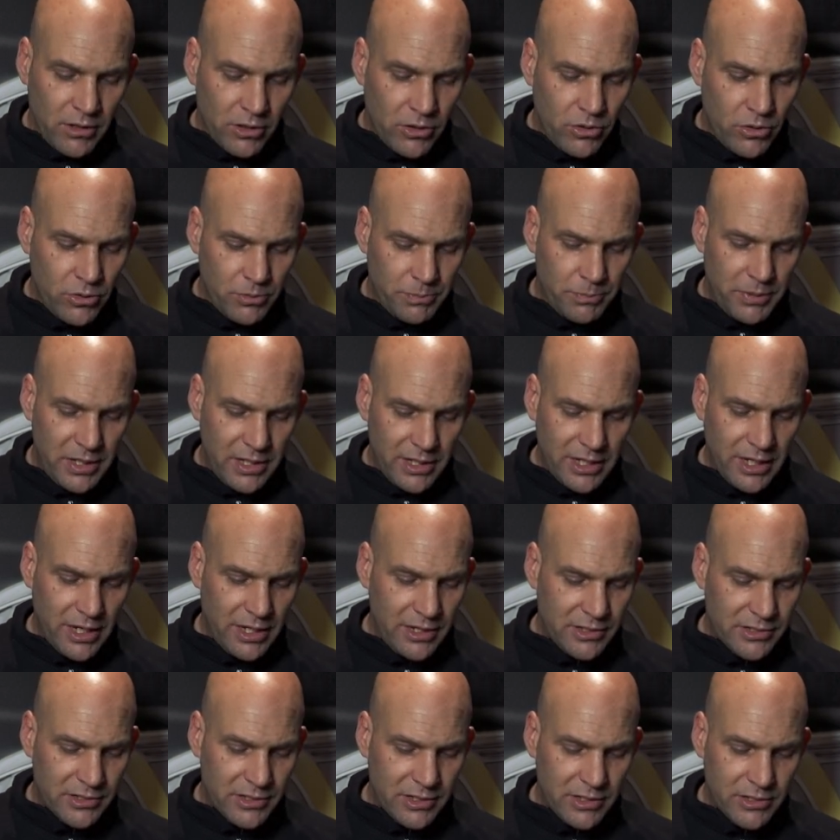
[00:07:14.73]
Could be
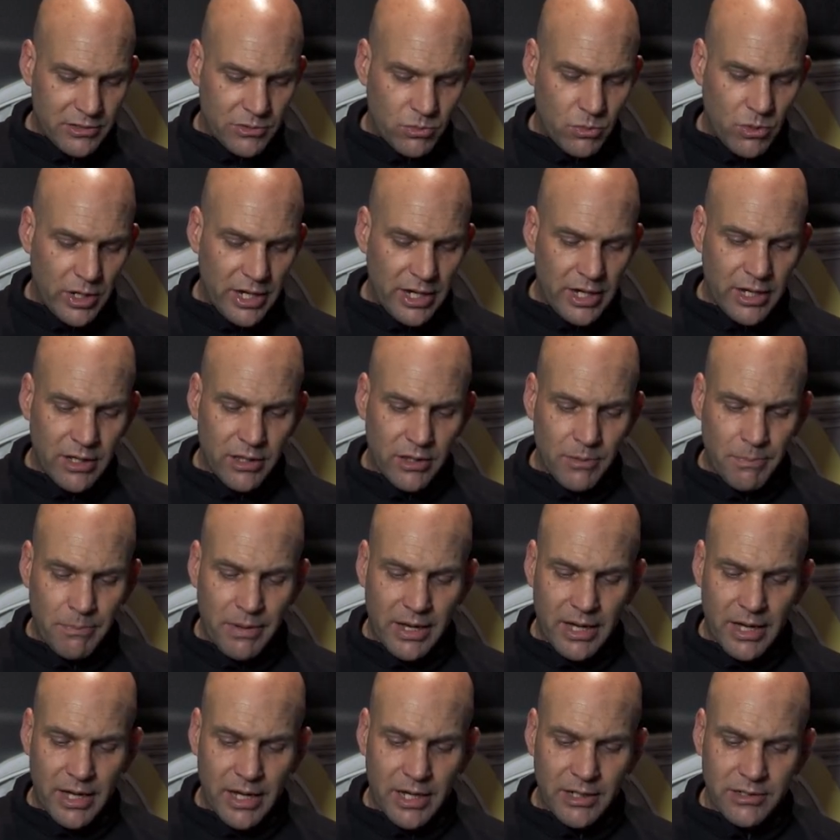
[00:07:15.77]
cases where the
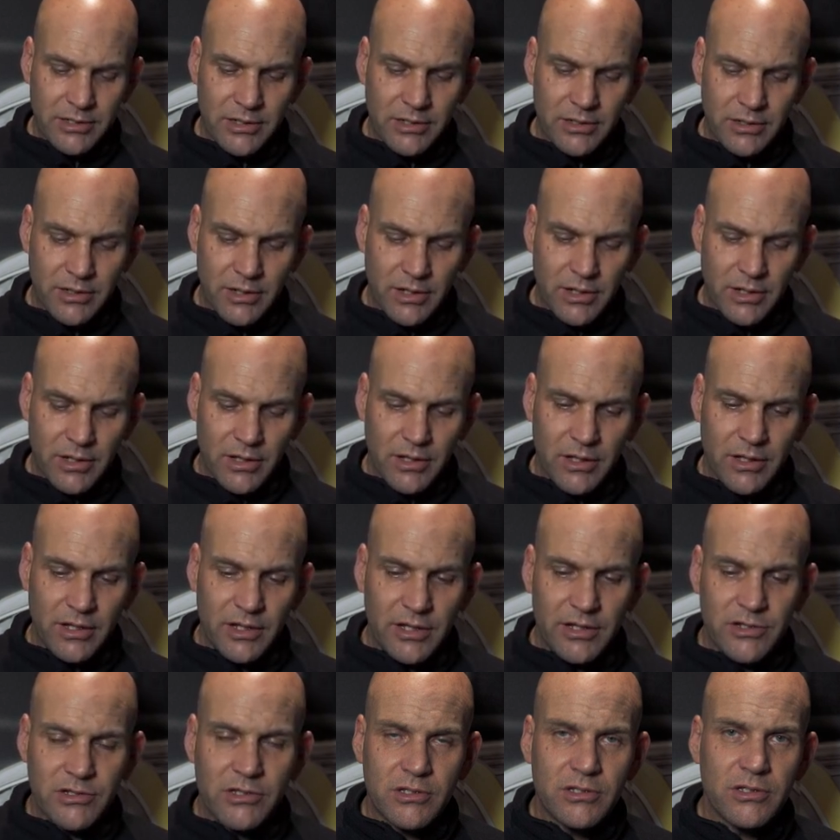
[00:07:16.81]
pad
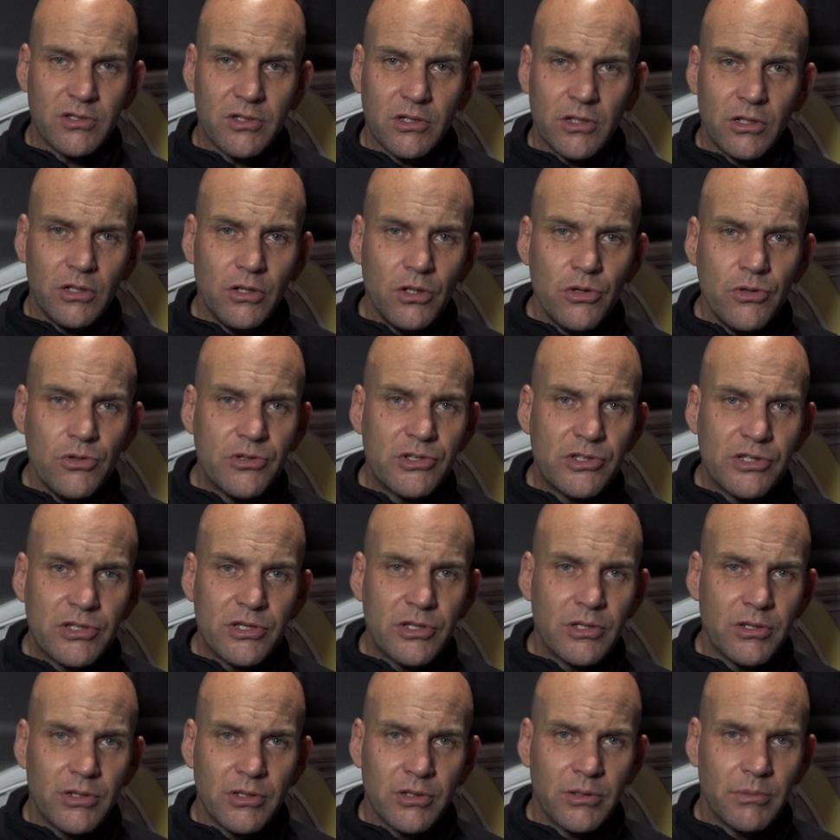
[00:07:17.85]
is
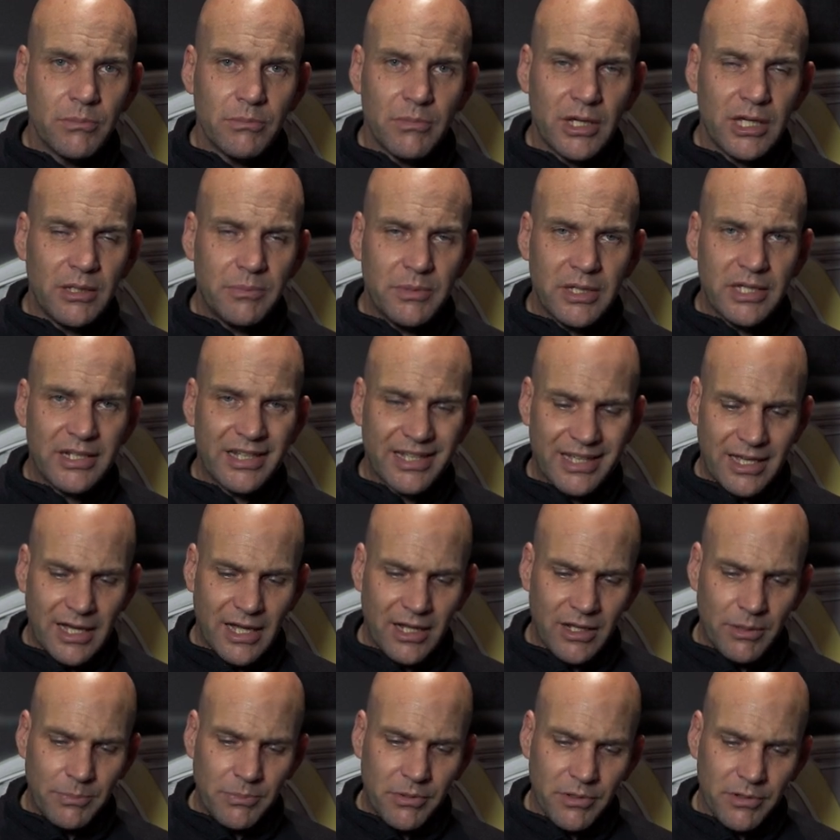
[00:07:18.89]
loose, maybe in a
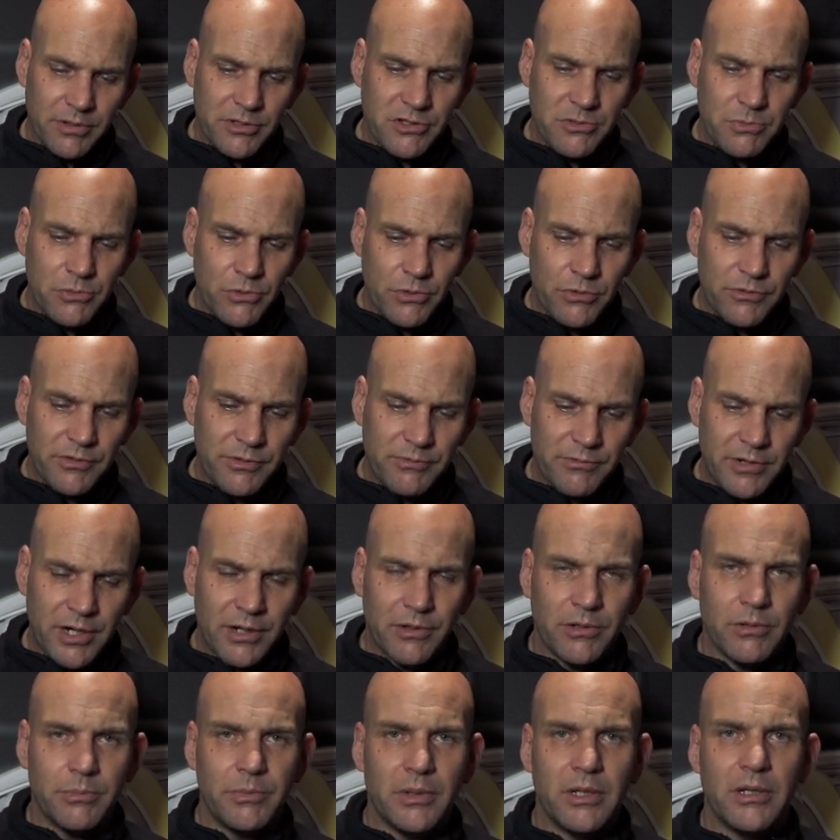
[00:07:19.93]
caliper, and it's moving
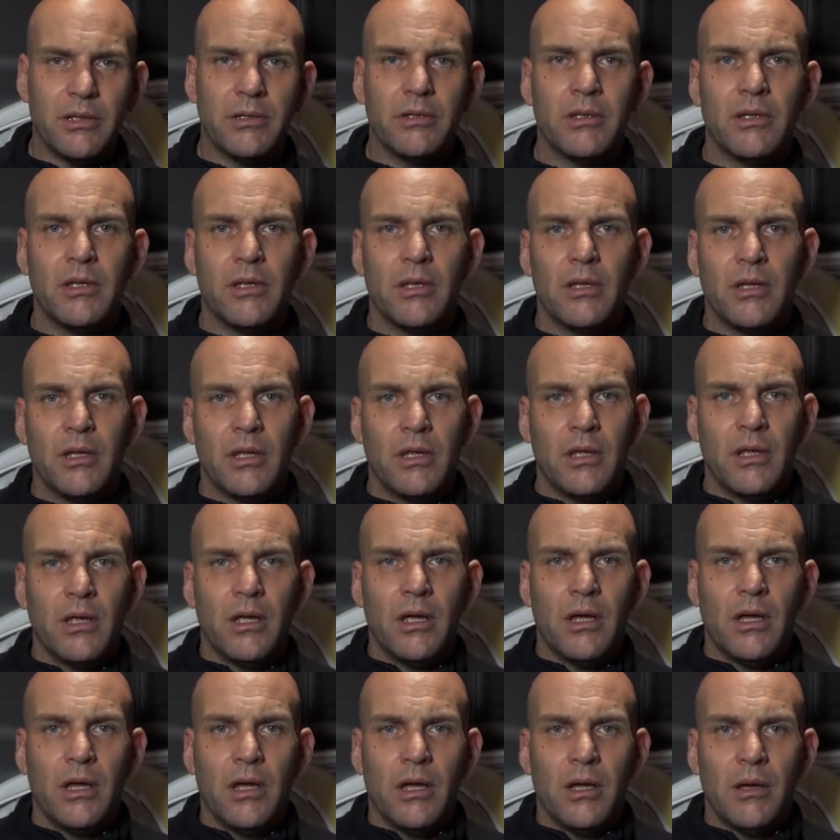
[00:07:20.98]
around a bit,
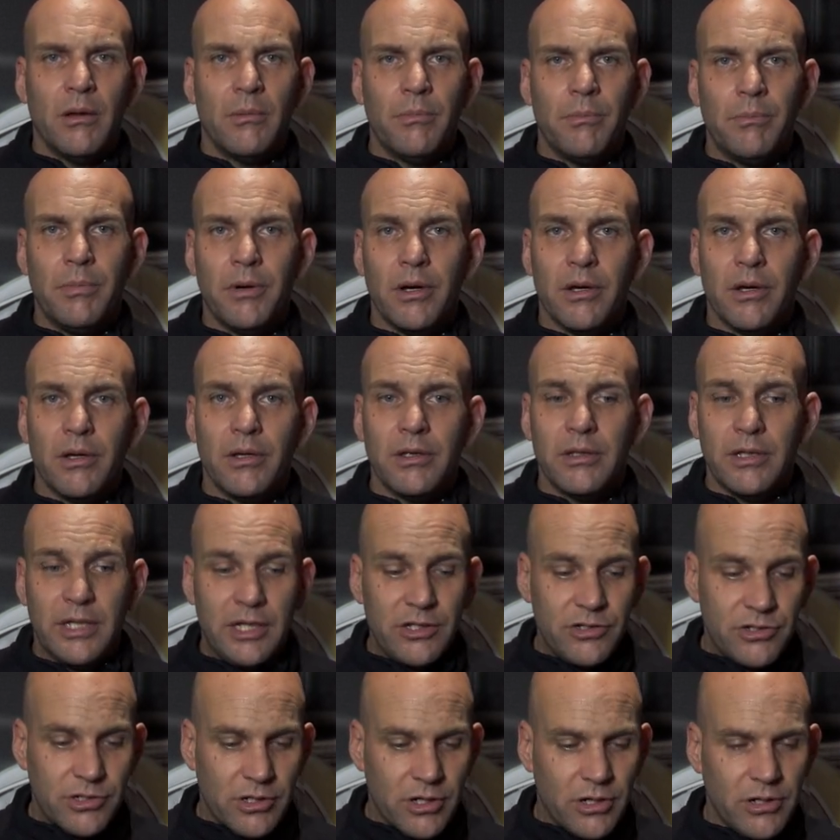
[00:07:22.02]
but
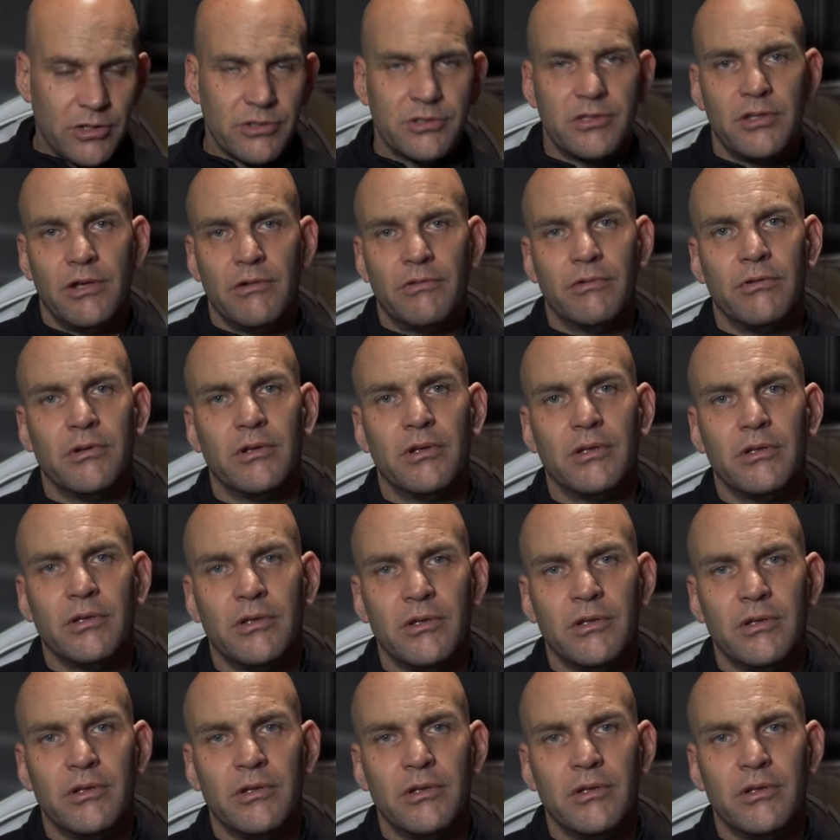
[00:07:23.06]
each car is different.